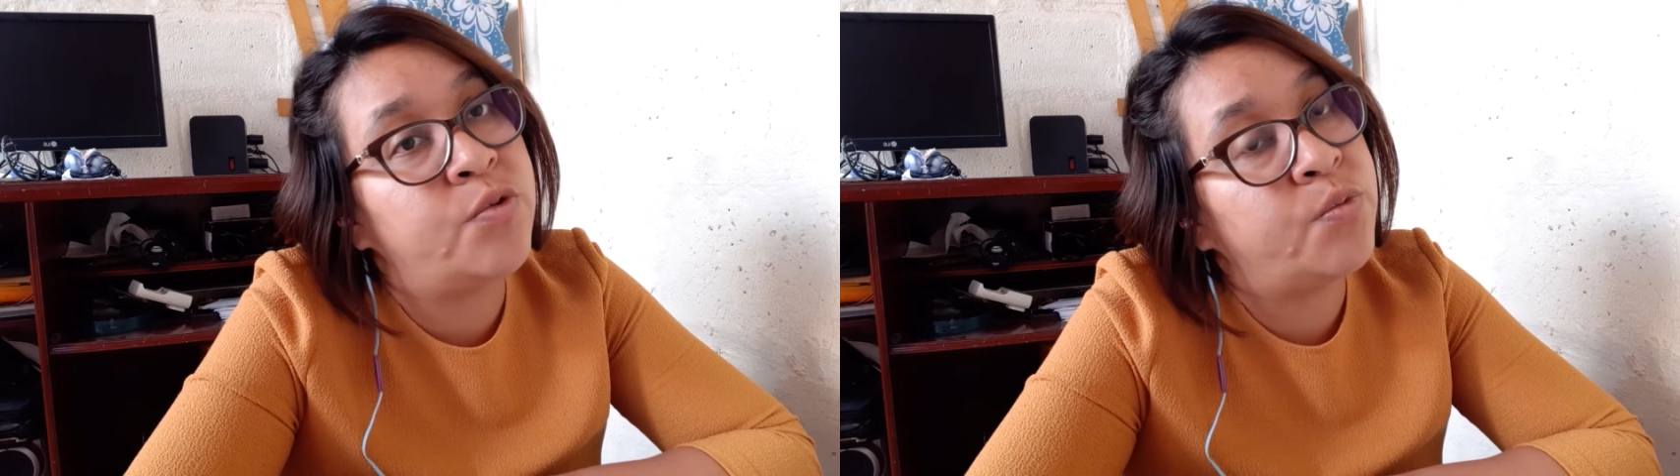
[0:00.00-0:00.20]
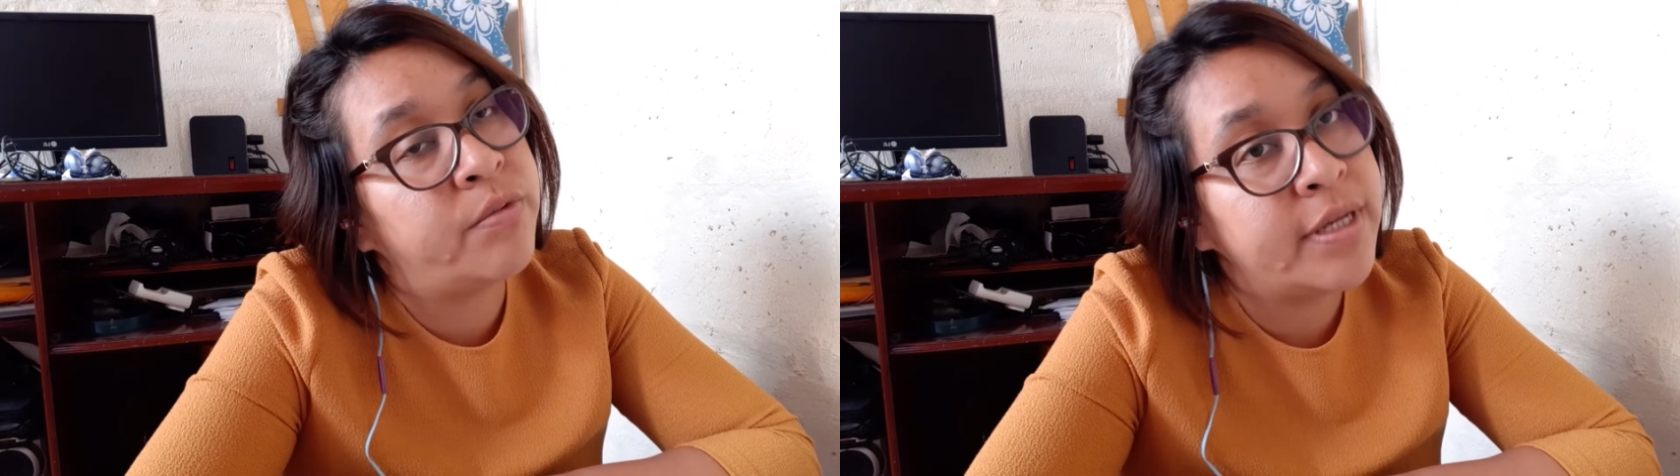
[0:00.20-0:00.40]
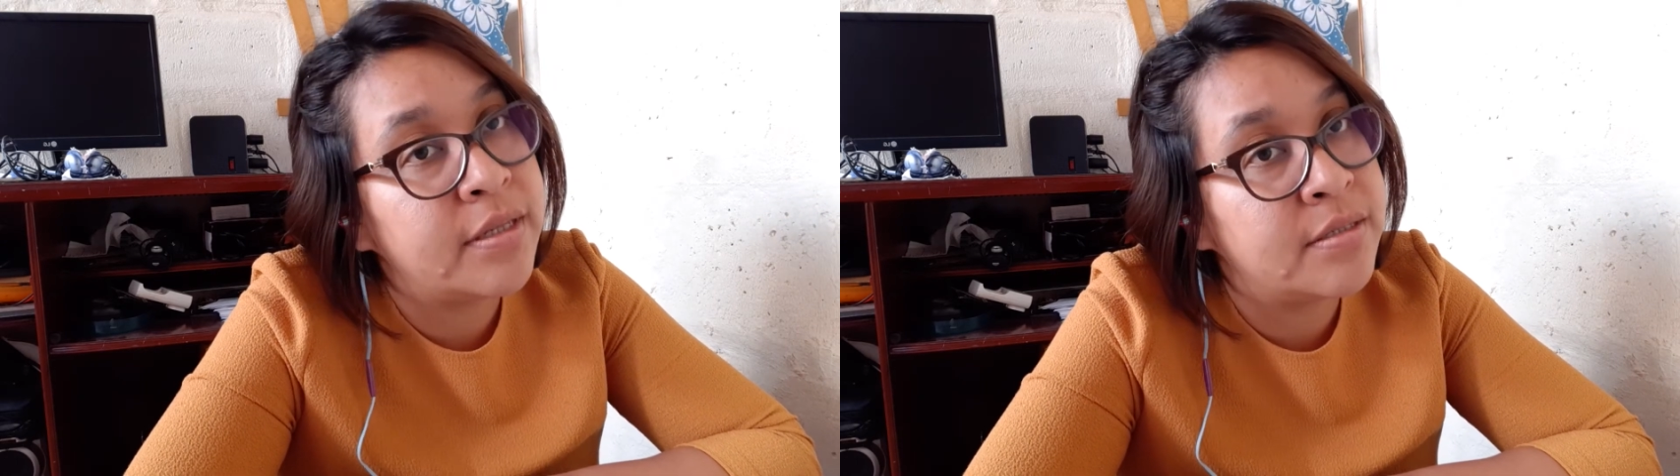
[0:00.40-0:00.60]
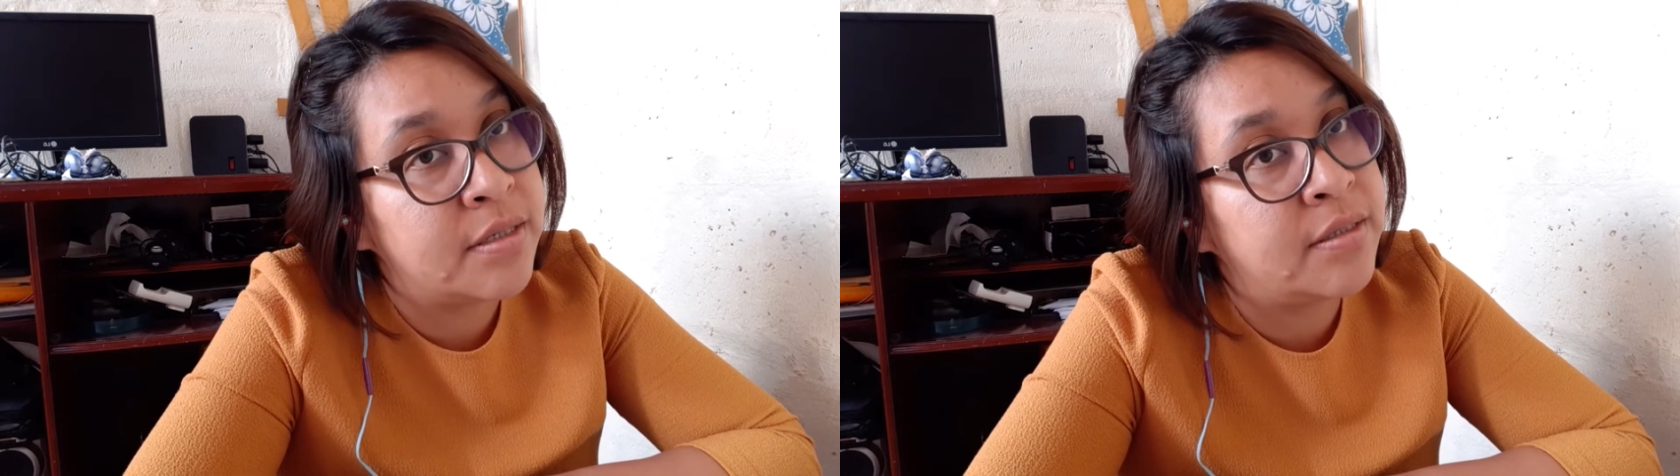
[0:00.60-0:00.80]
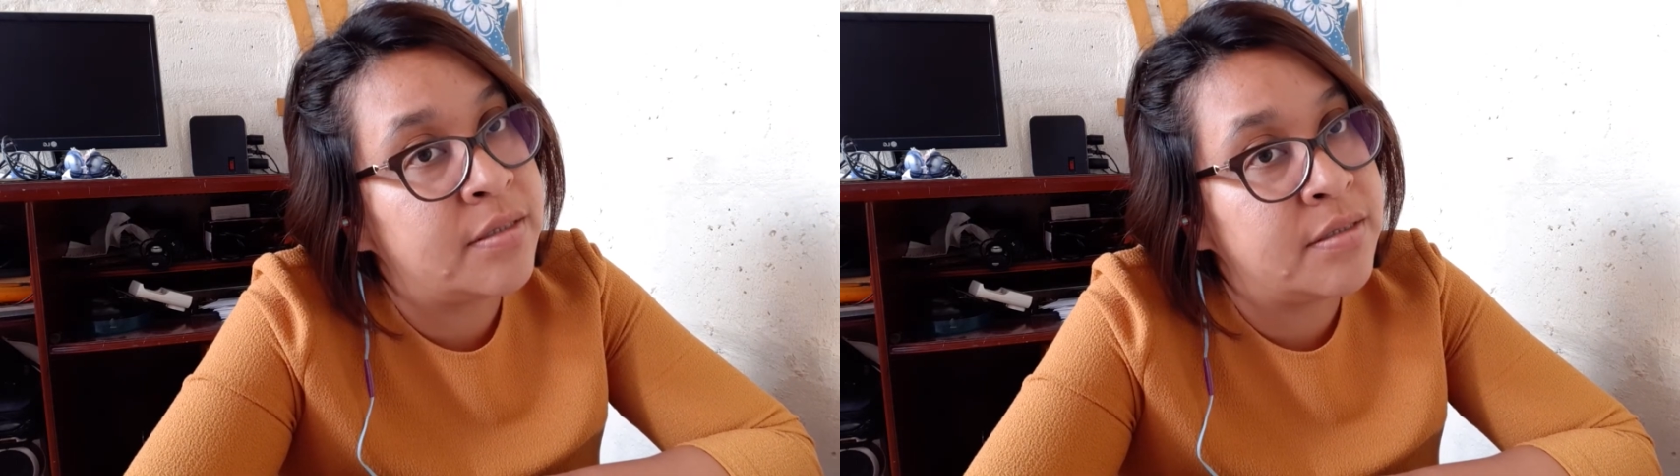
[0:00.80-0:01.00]
to read the
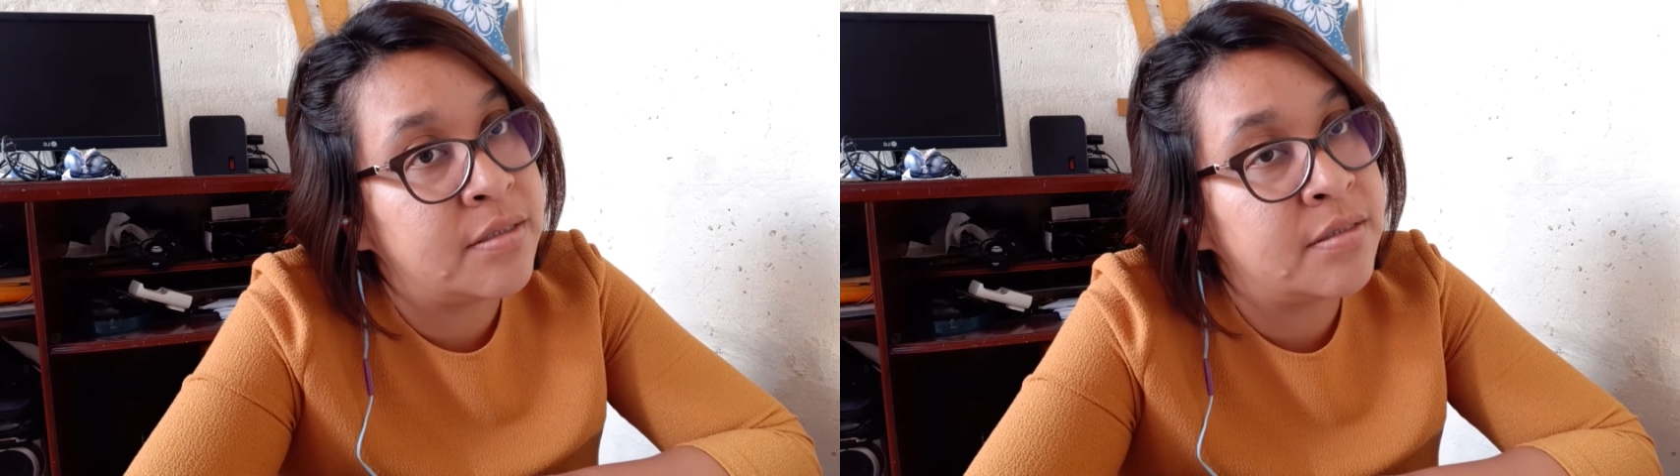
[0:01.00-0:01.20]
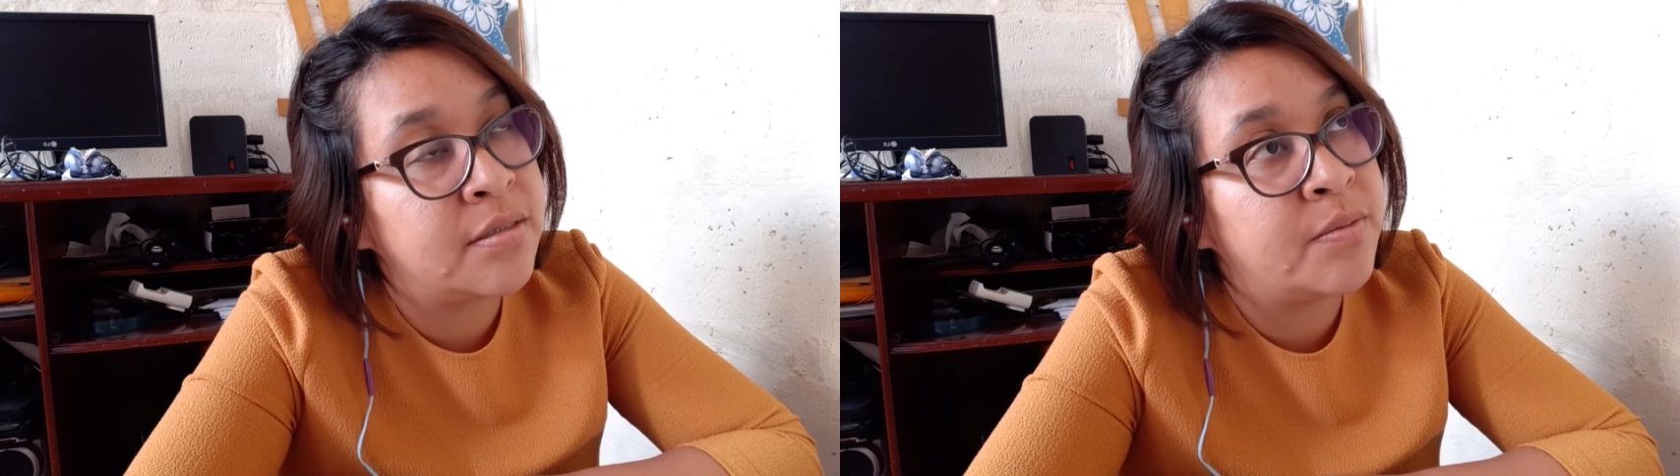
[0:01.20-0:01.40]
sentences,